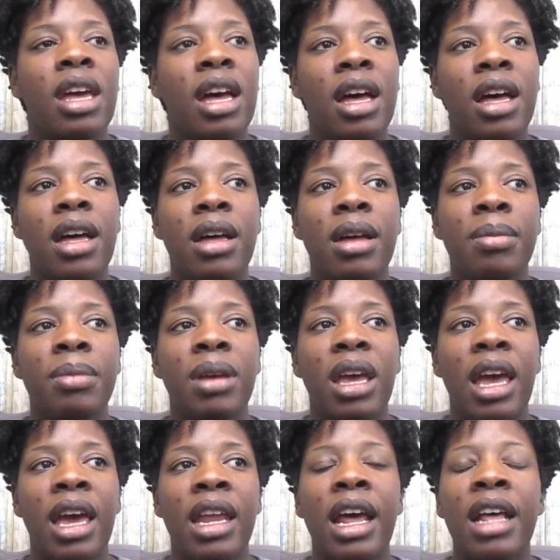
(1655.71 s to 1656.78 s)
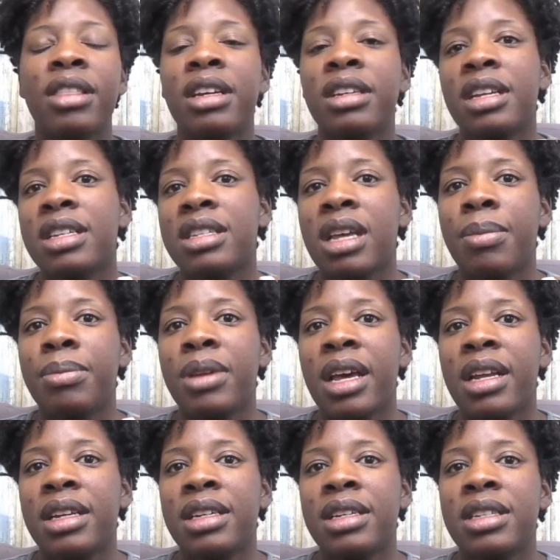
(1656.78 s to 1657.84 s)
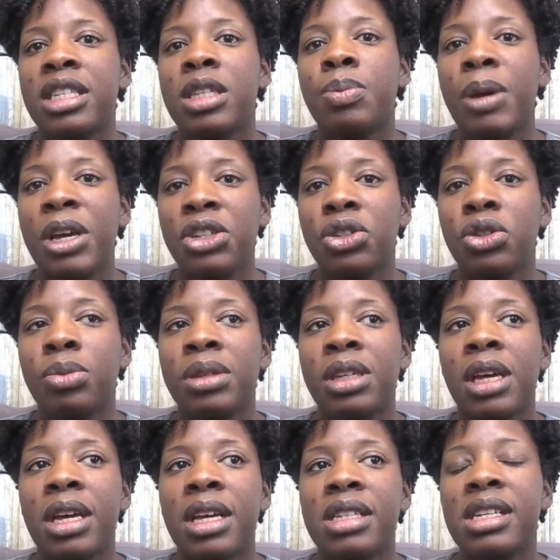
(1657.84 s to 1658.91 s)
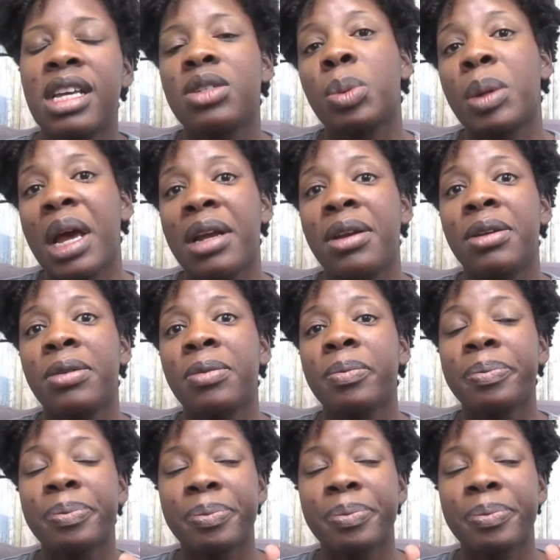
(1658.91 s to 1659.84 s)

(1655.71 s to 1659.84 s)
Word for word: Um, and I think that's something that is special because that's what I do.